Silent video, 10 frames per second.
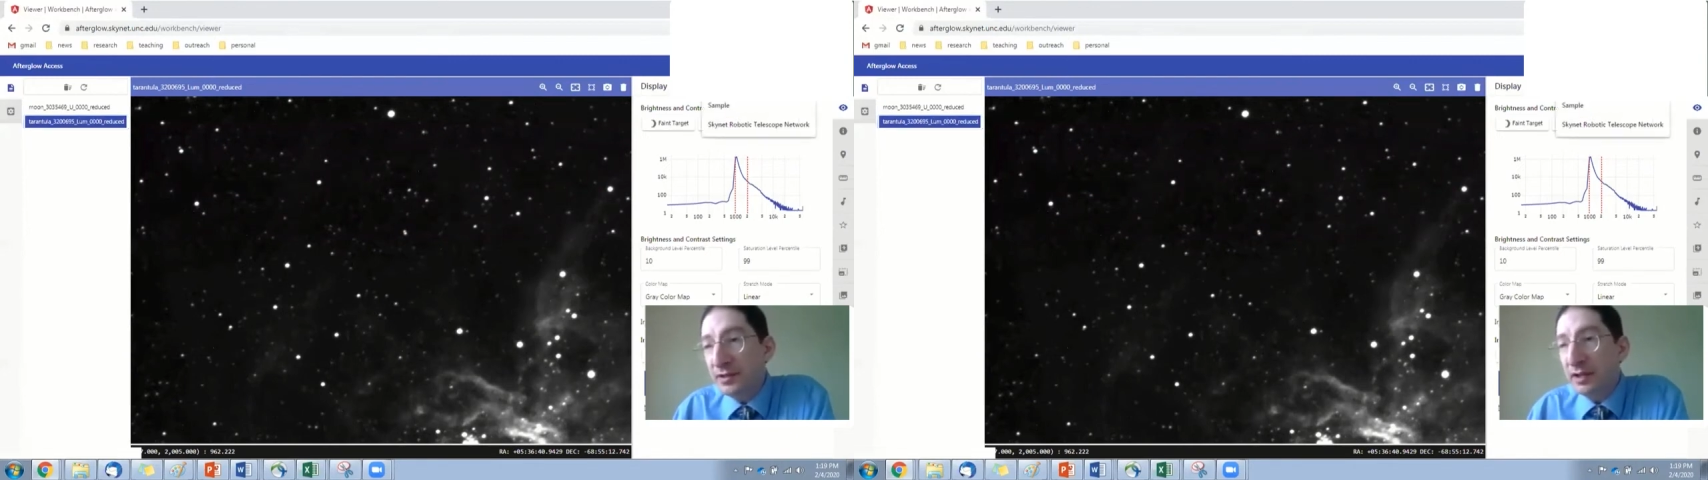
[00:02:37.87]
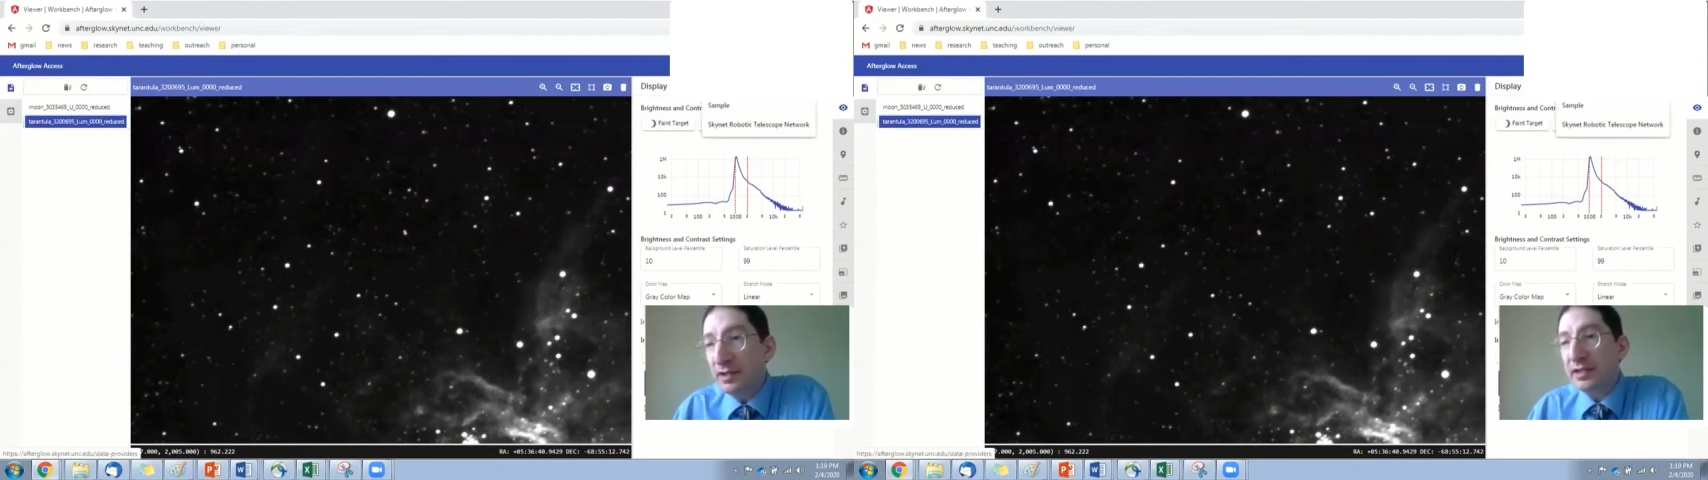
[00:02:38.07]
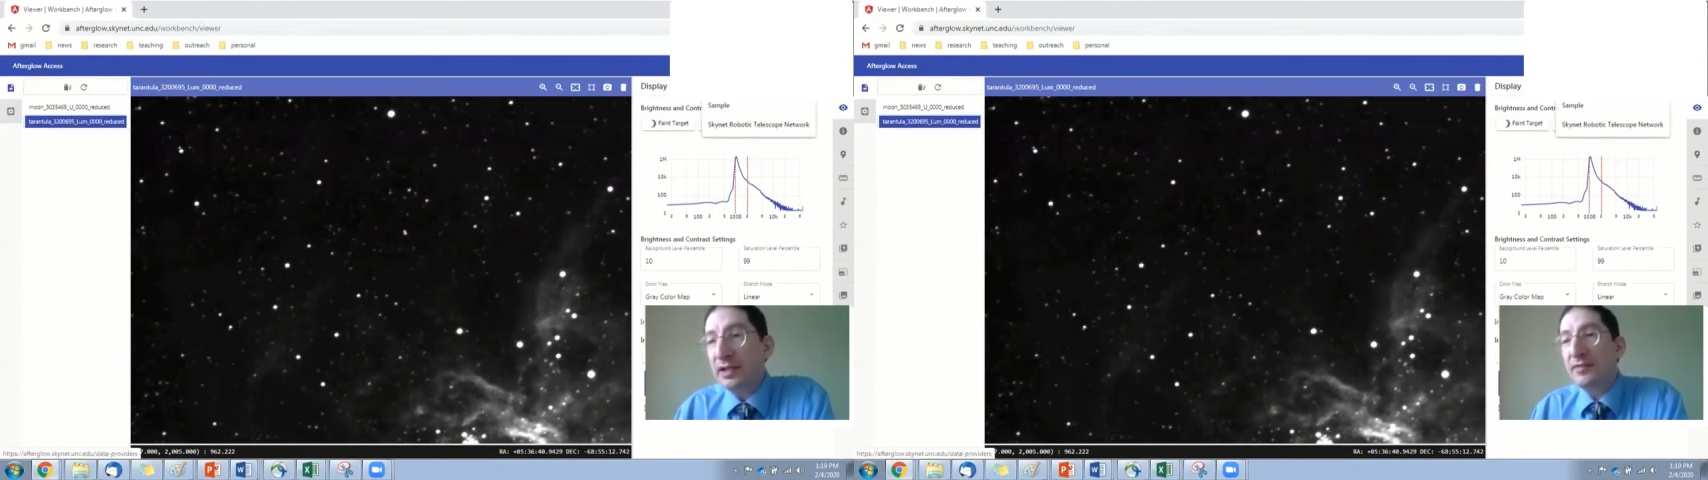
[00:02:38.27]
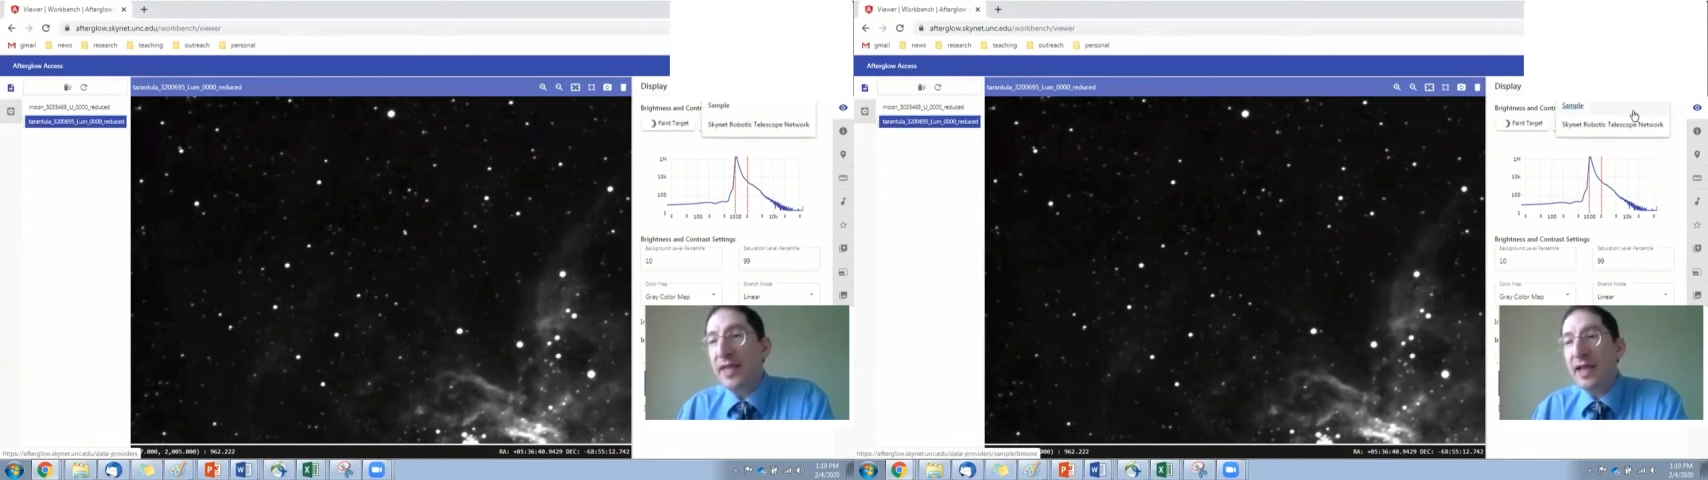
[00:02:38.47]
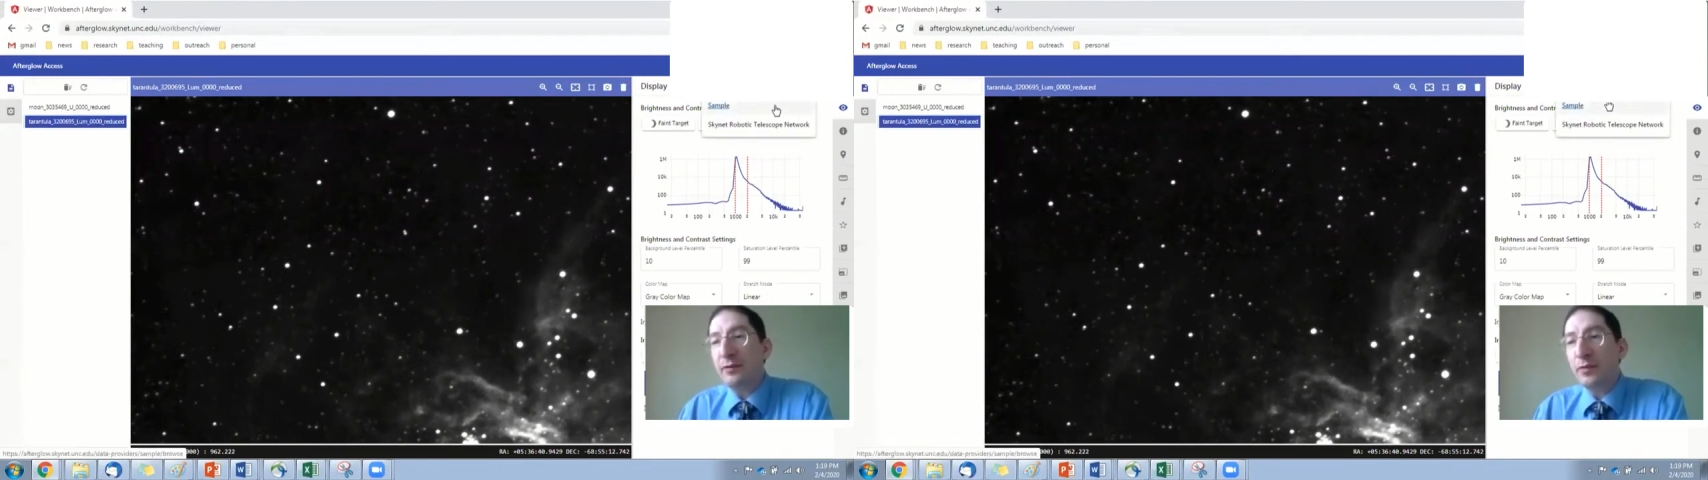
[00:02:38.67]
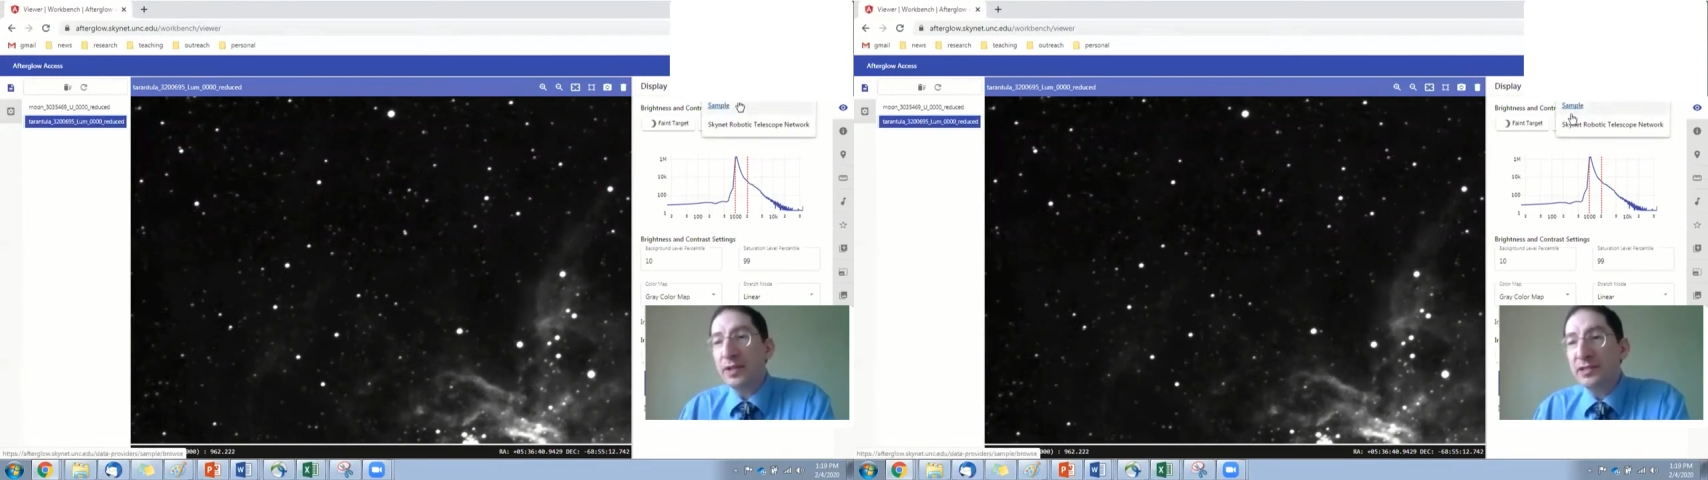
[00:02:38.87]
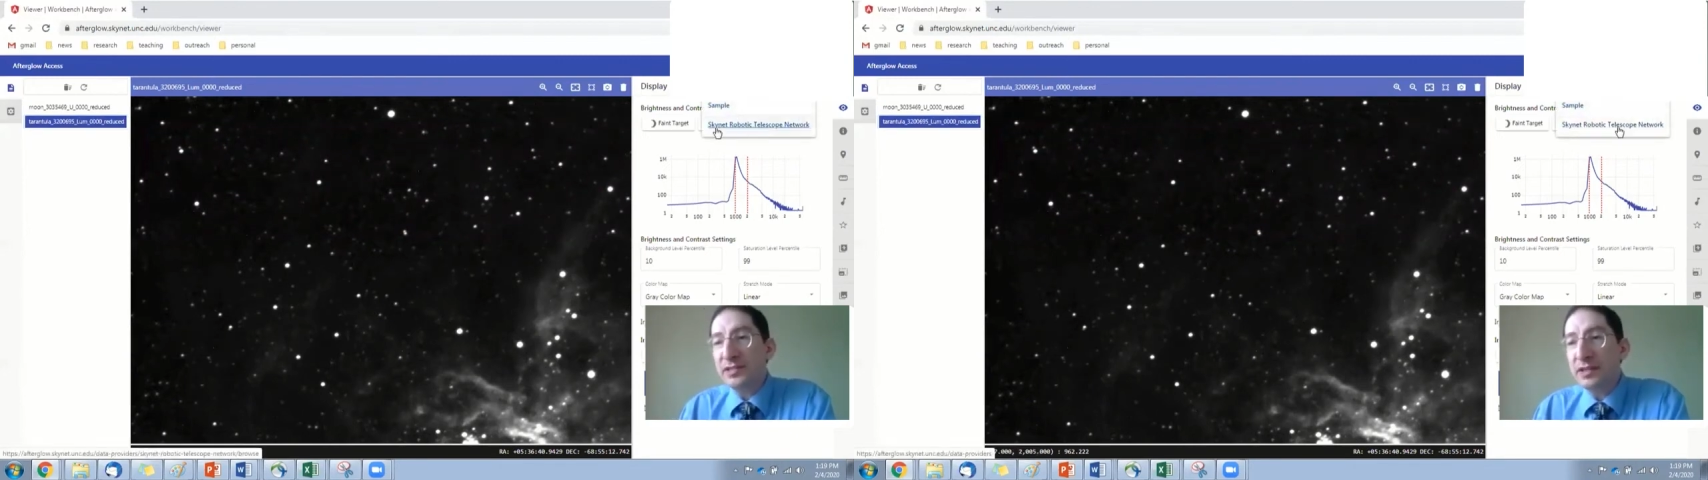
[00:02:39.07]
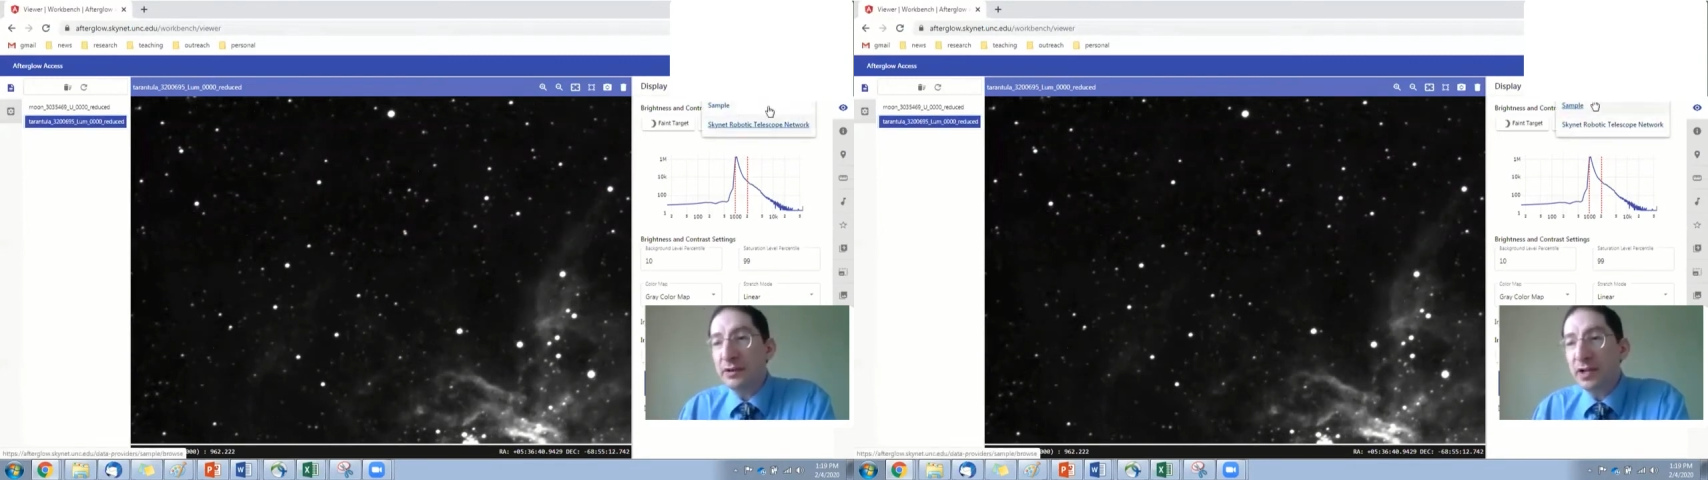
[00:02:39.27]
I'll click on that. And we can
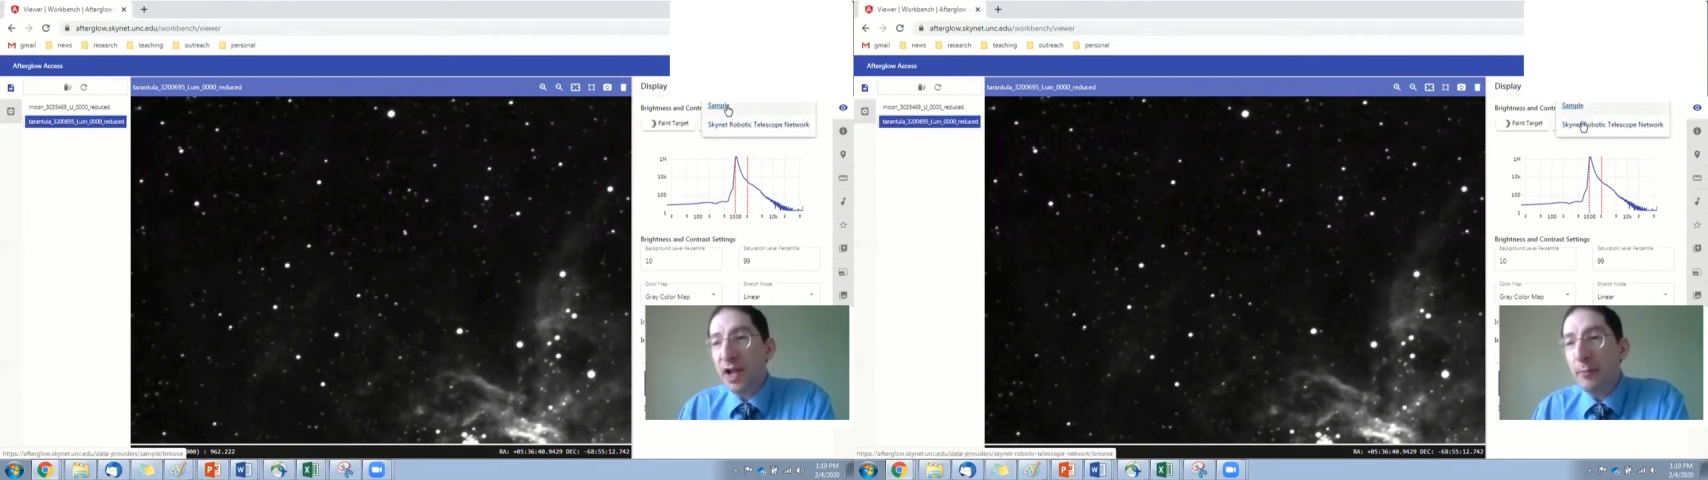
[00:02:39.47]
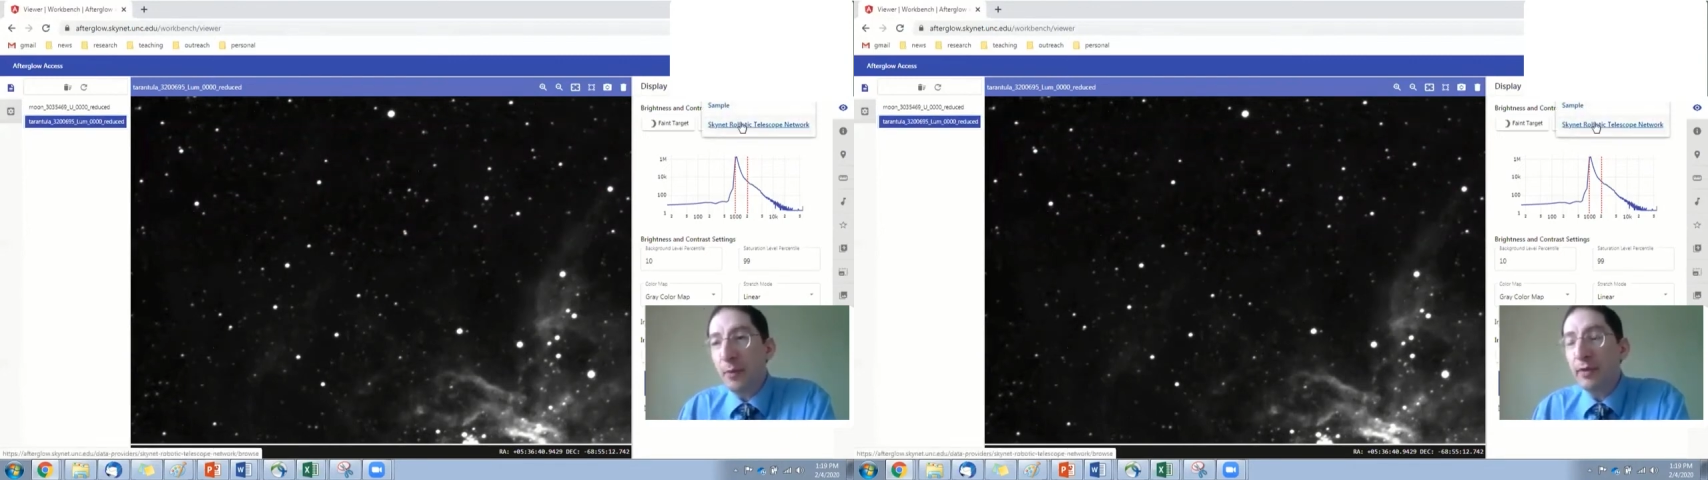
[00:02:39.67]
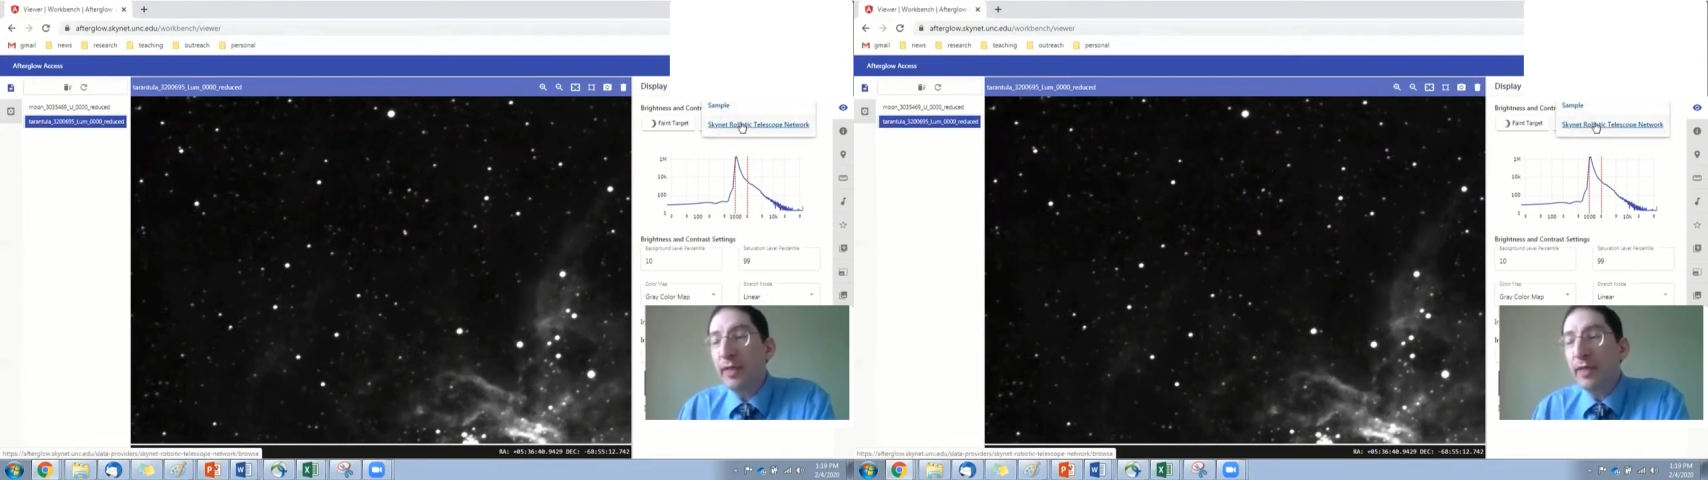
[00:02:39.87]
see there are a couple